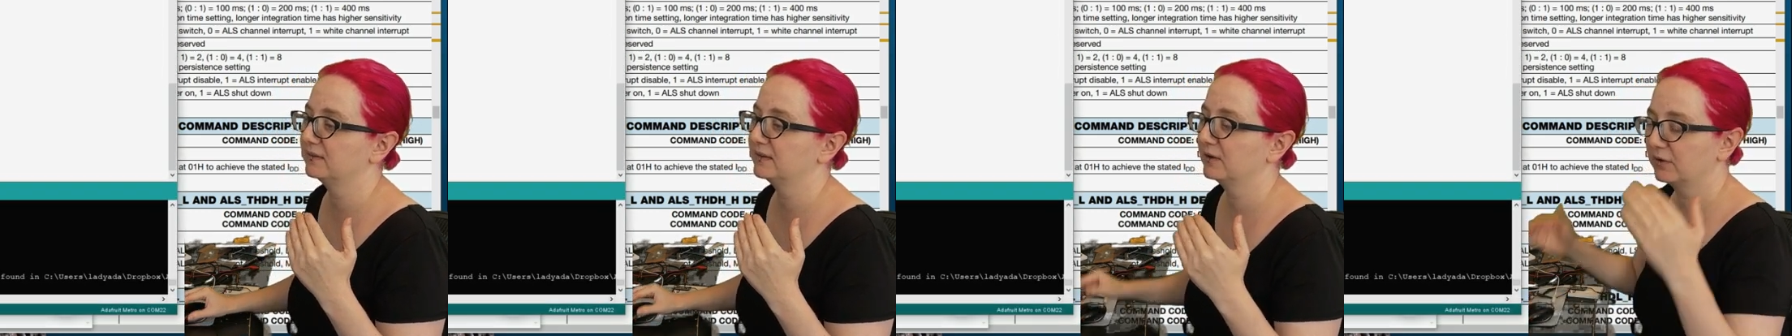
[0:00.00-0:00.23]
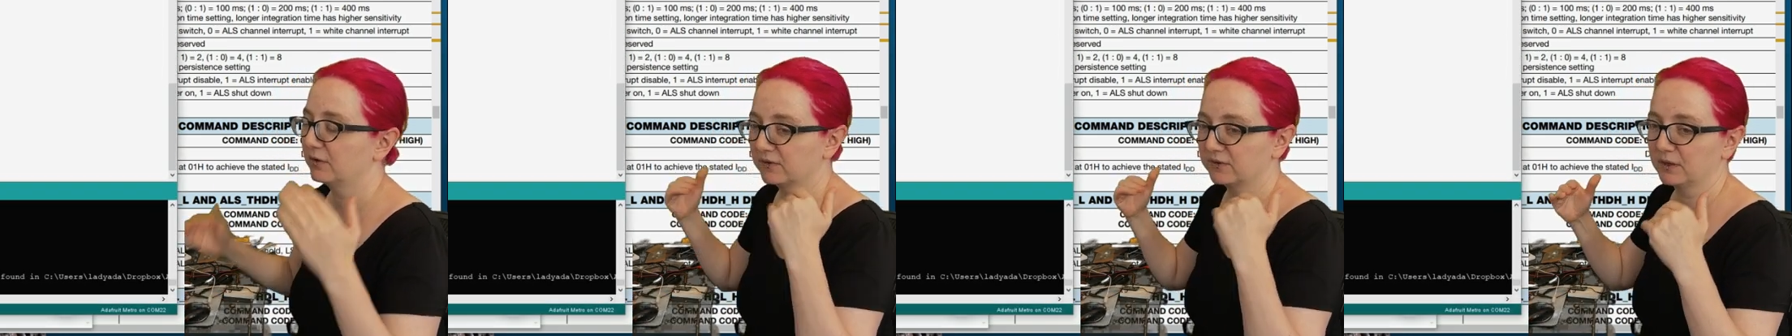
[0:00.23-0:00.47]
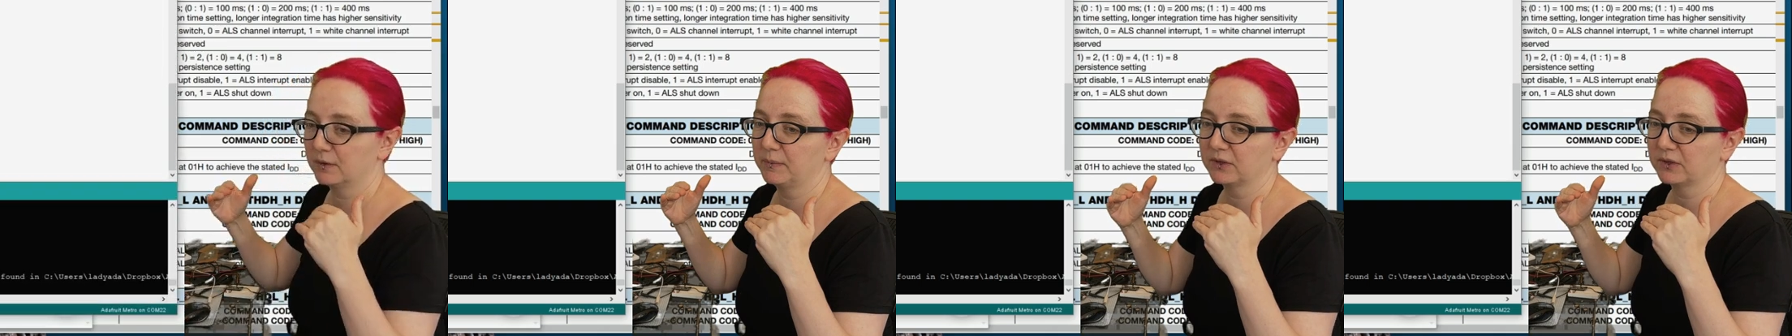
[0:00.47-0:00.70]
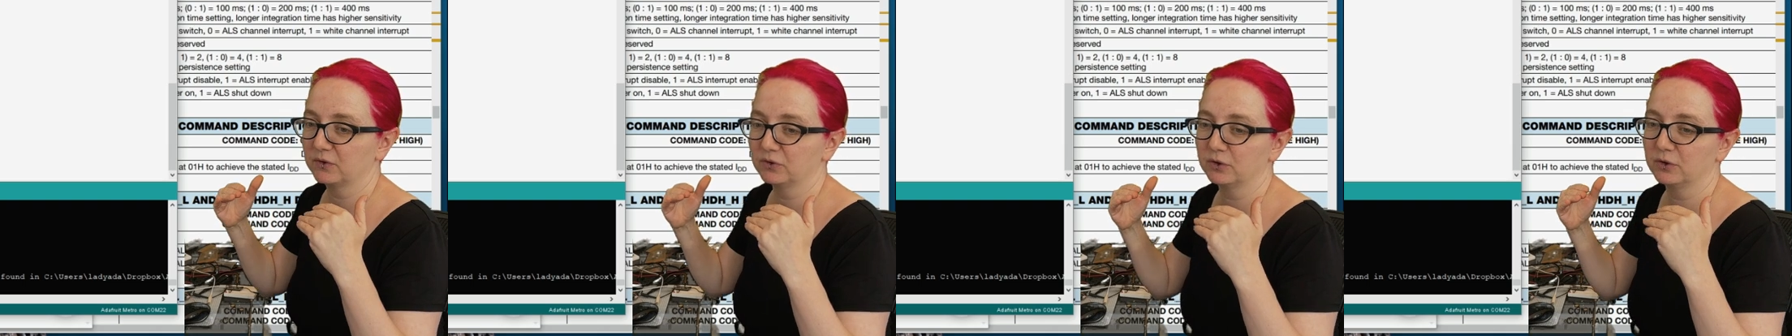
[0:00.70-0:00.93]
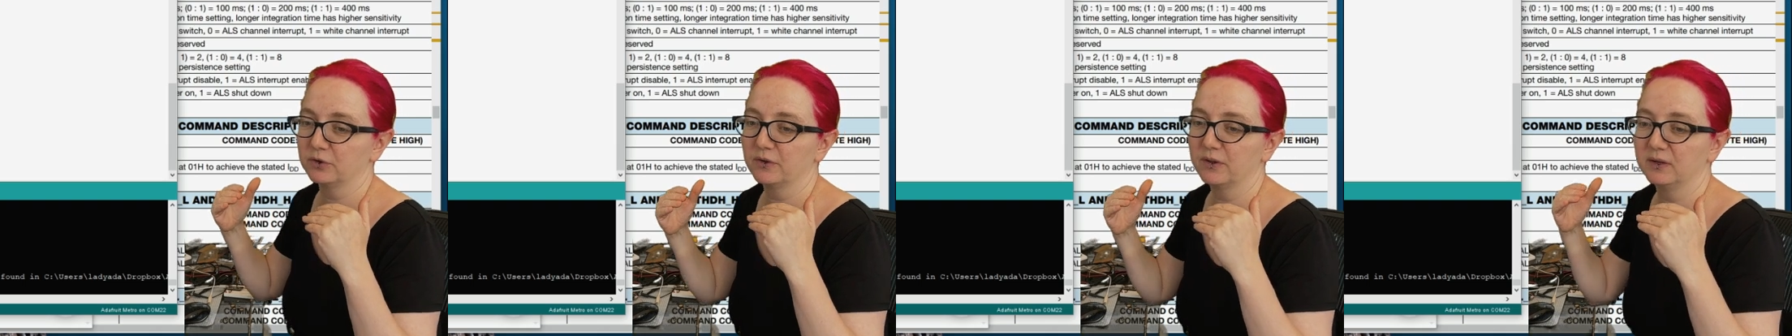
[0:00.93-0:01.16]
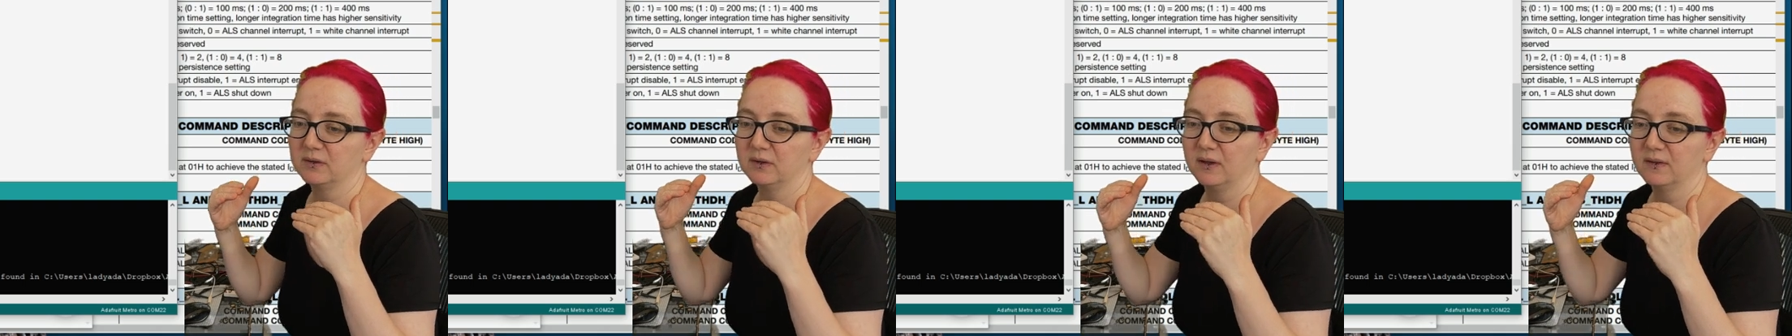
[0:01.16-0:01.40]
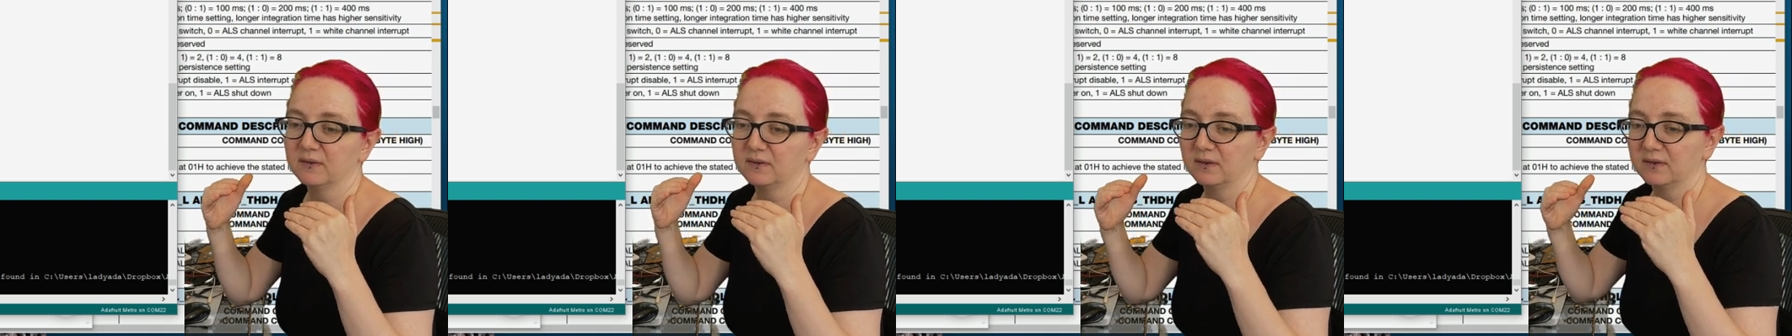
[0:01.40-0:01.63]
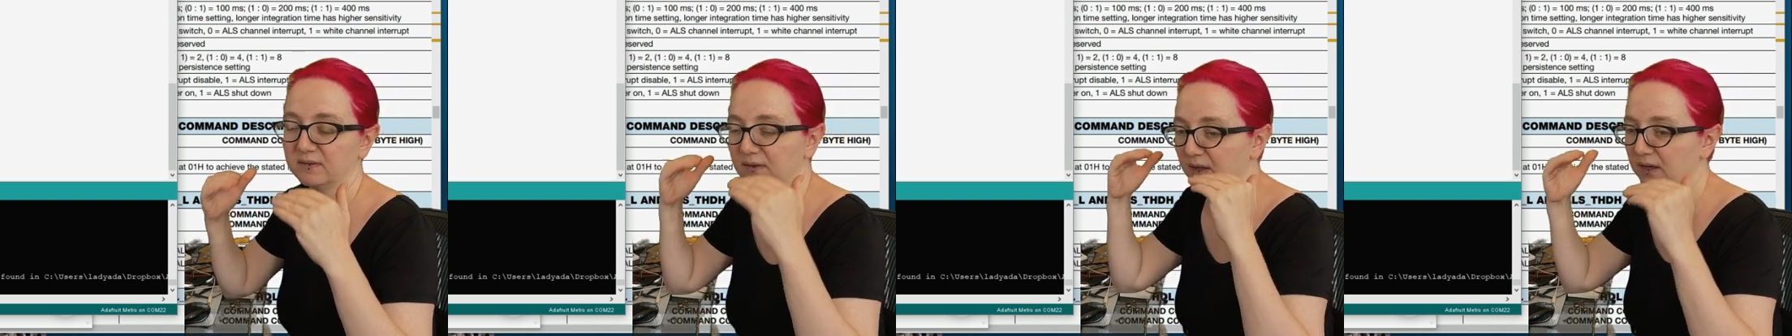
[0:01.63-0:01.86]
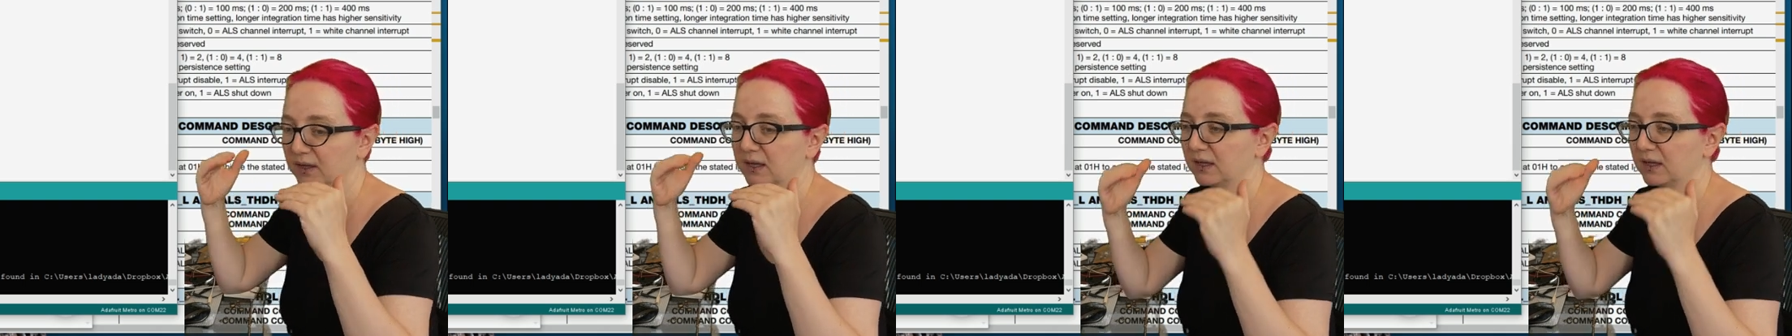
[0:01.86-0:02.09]
that runs on the microcontroller that does the
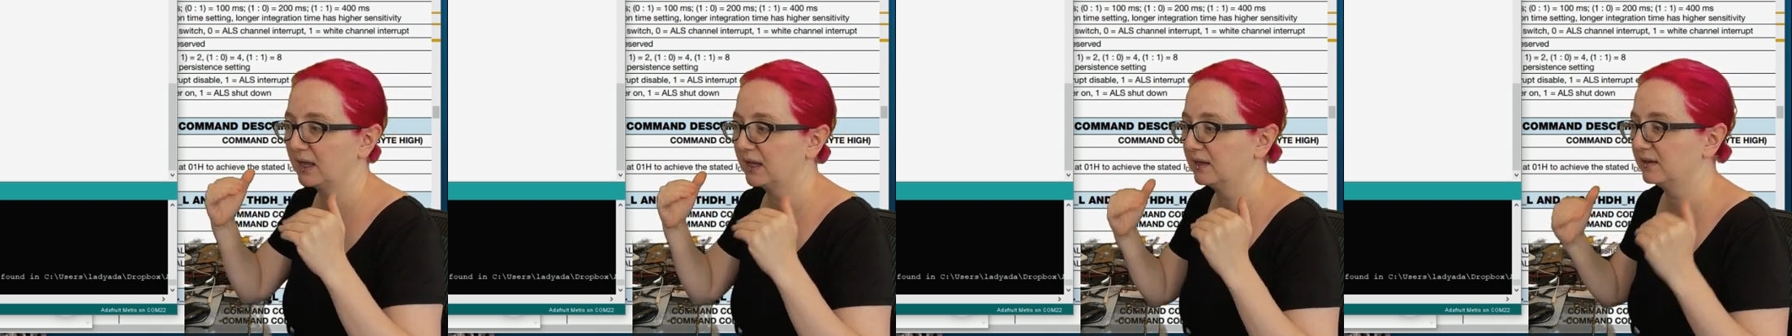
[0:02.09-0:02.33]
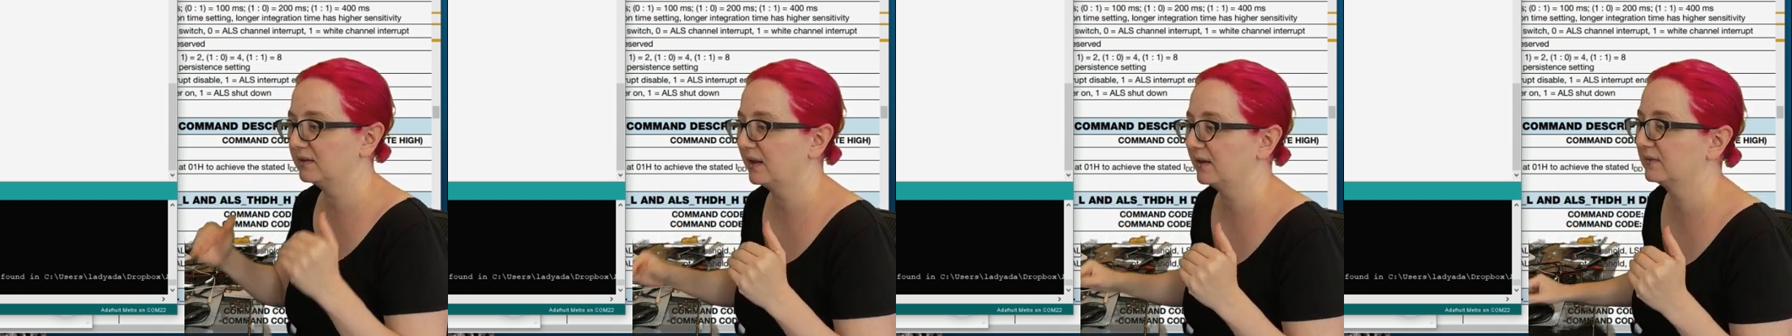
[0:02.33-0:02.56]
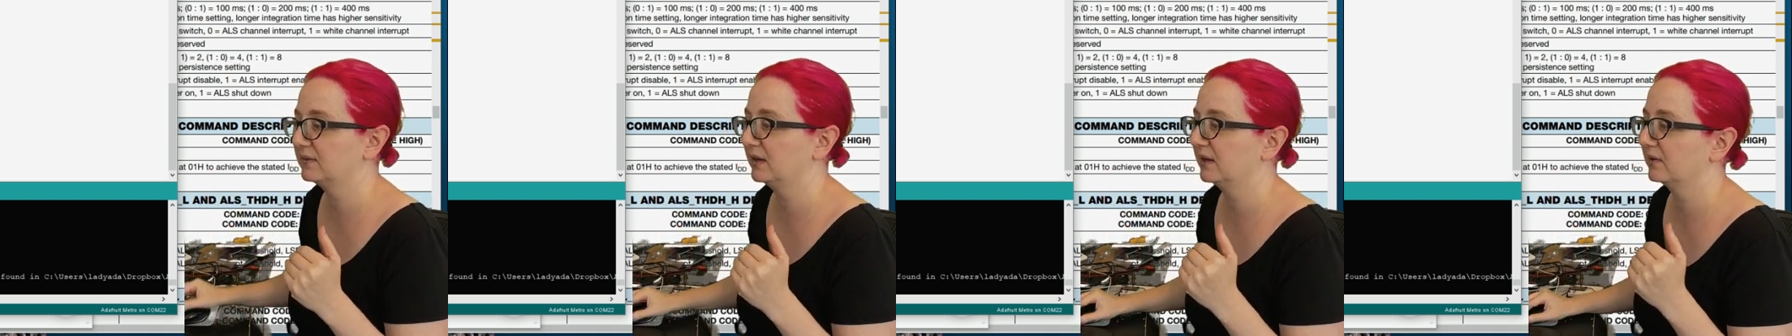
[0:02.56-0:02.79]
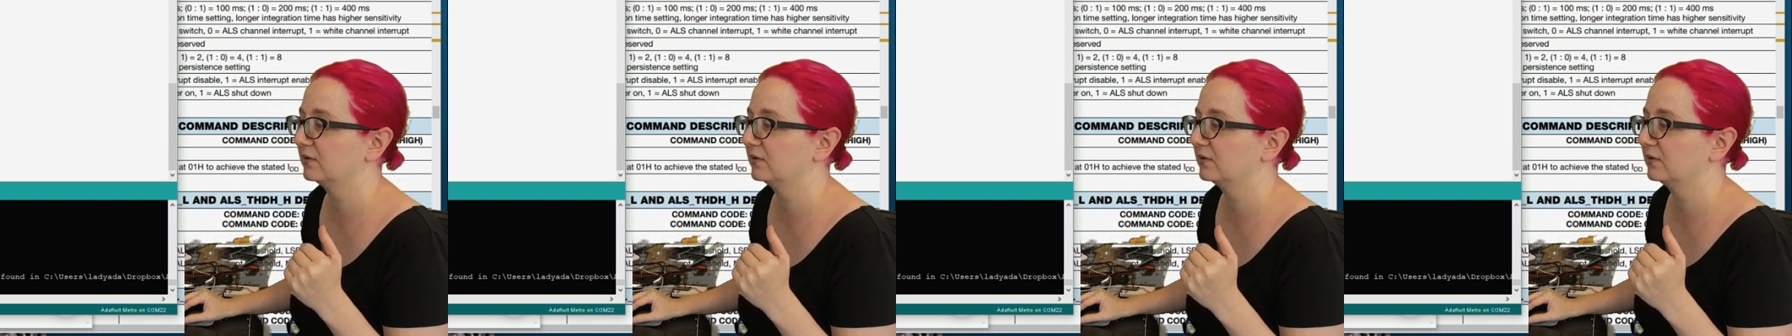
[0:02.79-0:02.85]
setting and getting testing.